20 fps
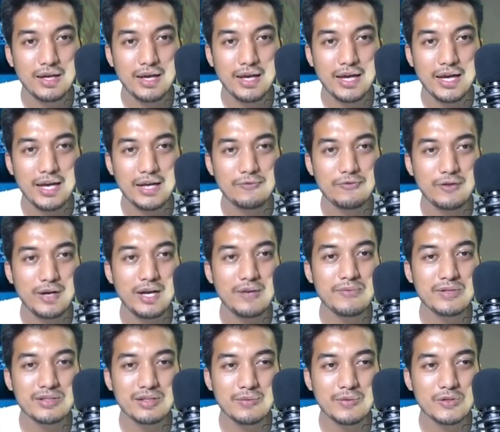And for
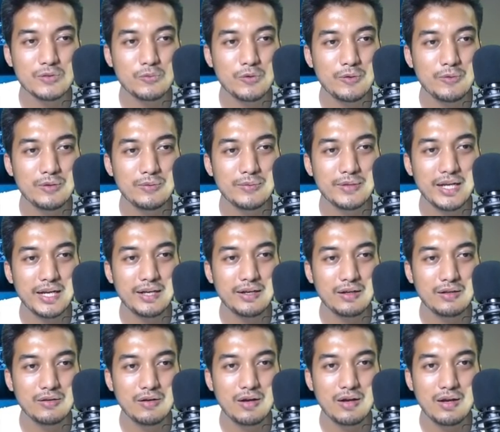every summons, we will be getting
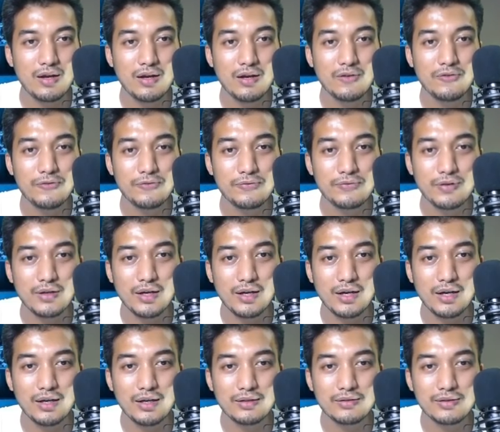a lot of
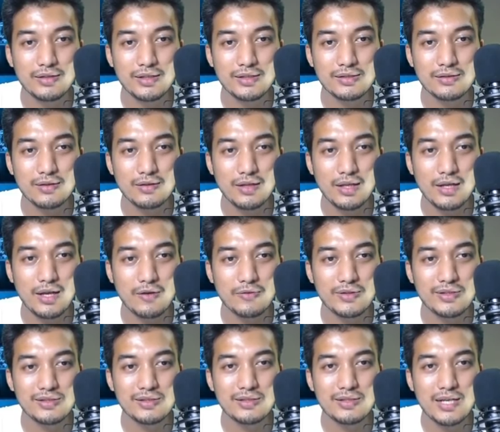uh, things. now,
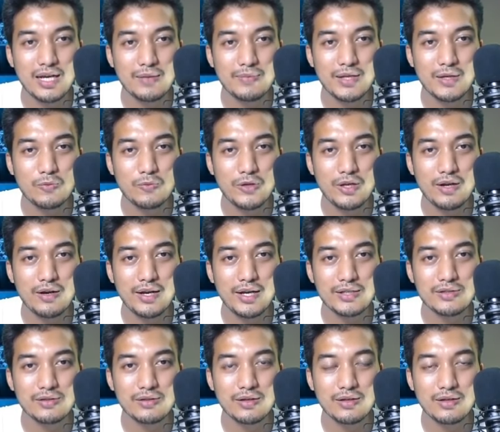this is the time that we are
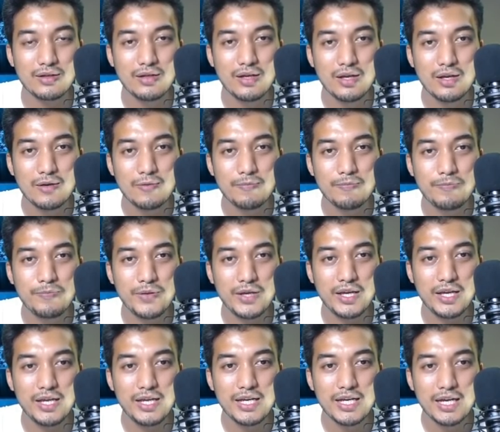actually gonna
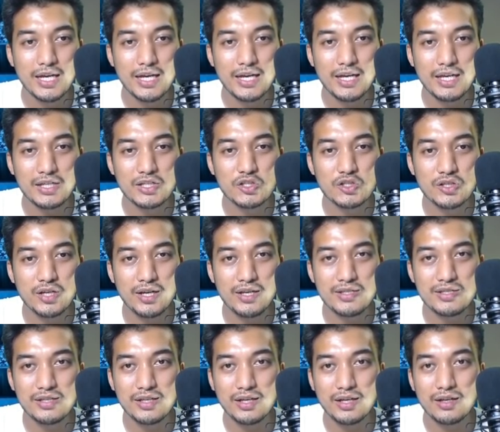be uh,
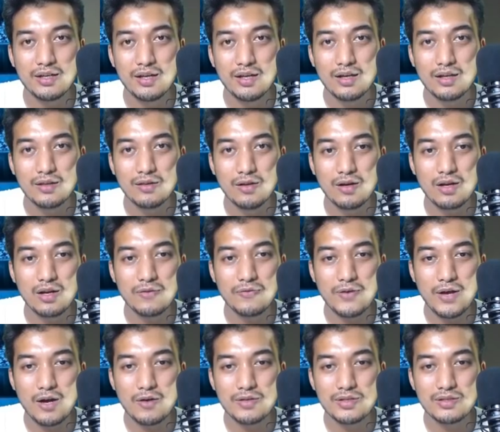exchanging a lot of
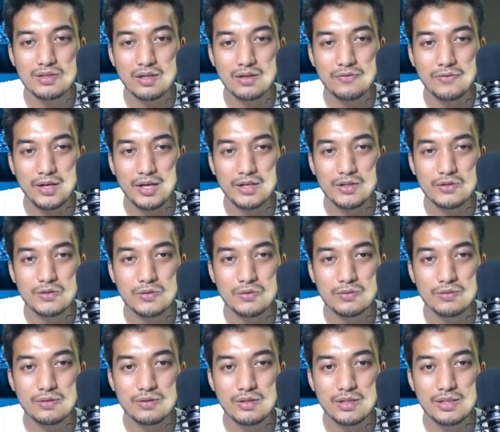our stuff
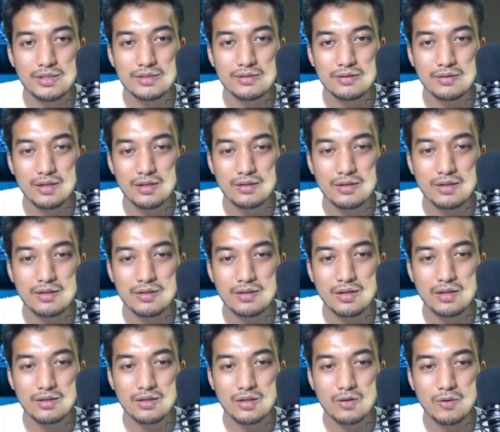into this. Not not
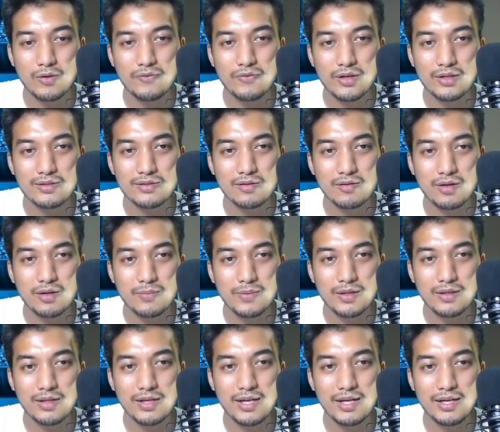not acquaint fate. Sorry
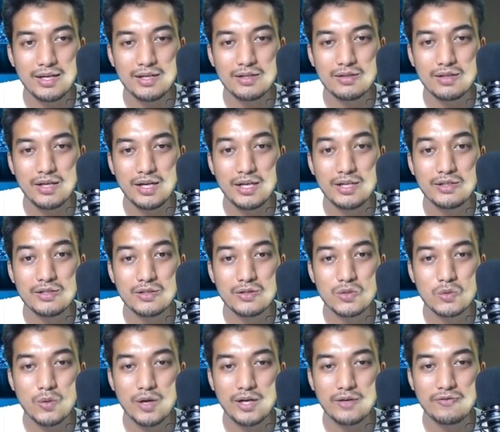about that. In the
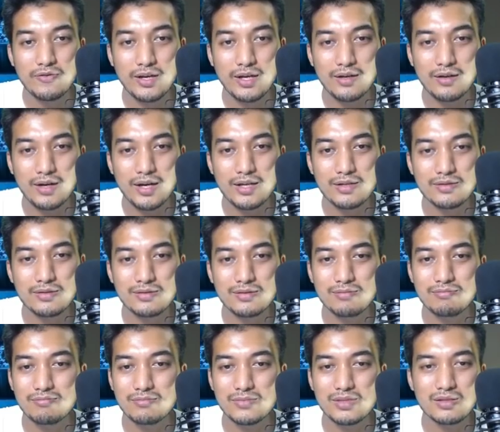intertwined fate. Okay, just
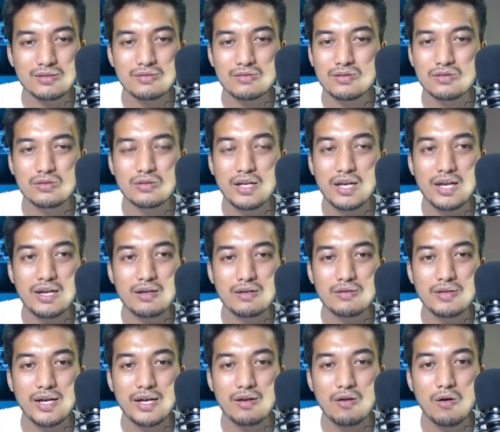just just
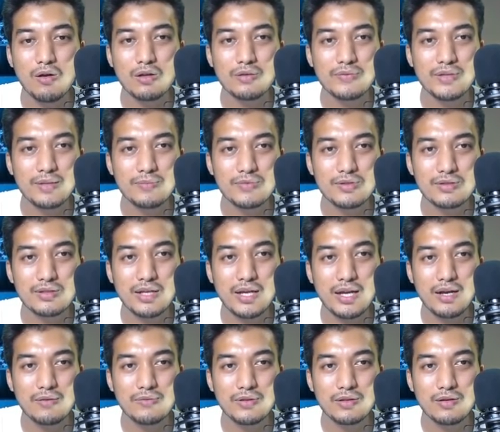get get all of them. Just
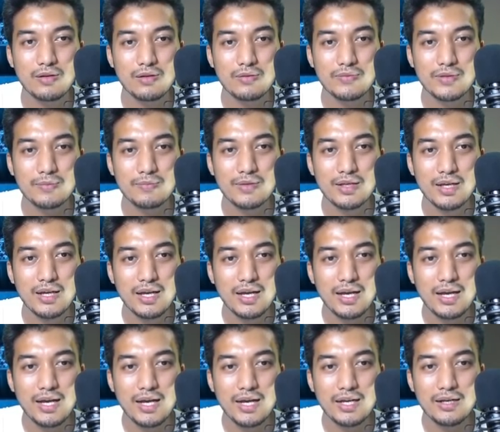get all of them.
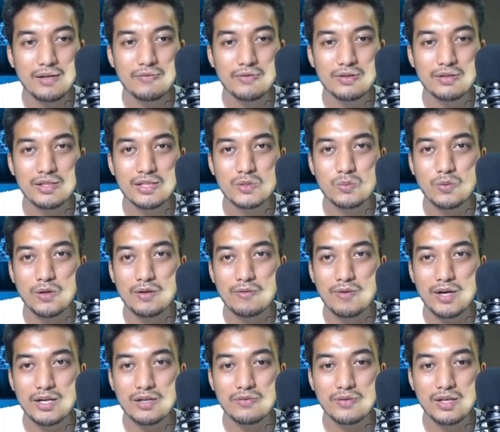And even this one
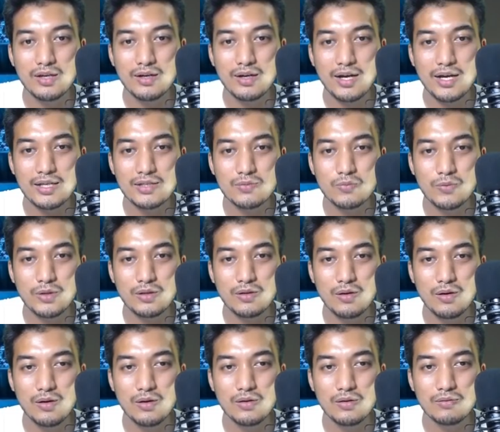right over here, guys. With
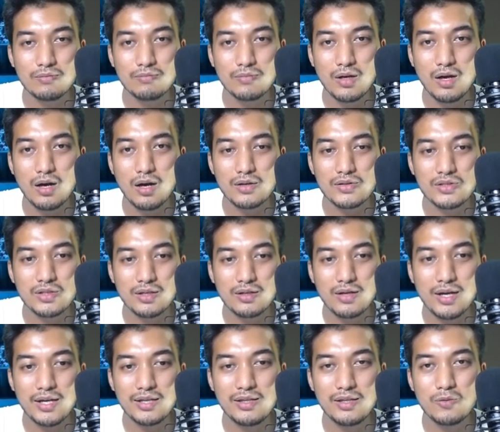all oh shit.
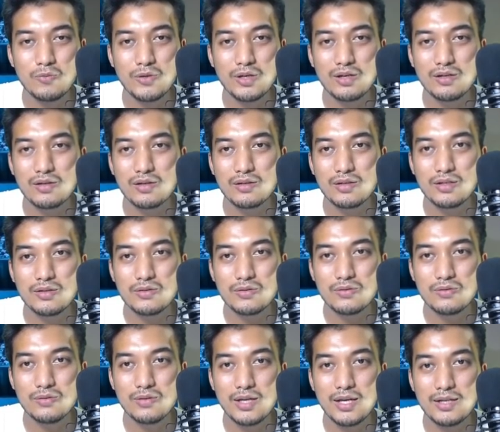I think we really don't need to
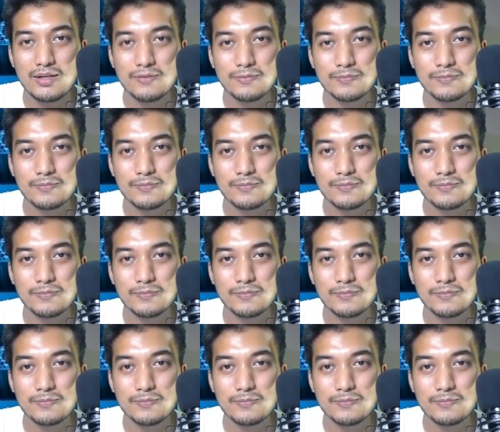do that.